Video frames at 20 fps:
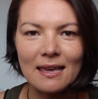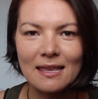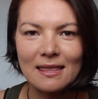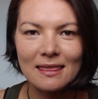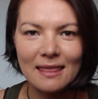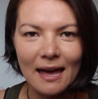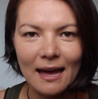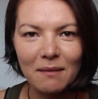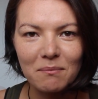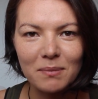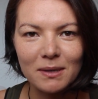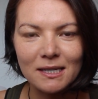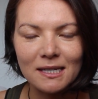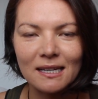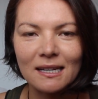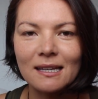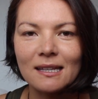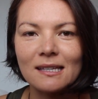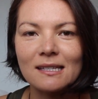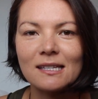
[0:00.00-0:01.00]
in that
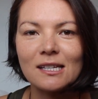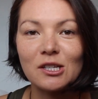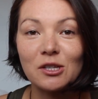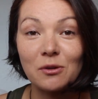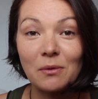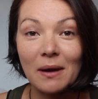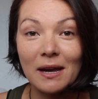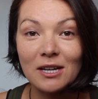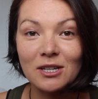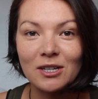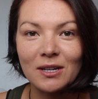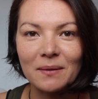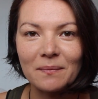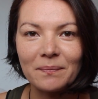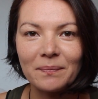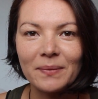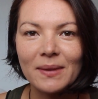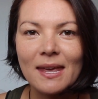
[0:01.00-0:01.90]
particular situation.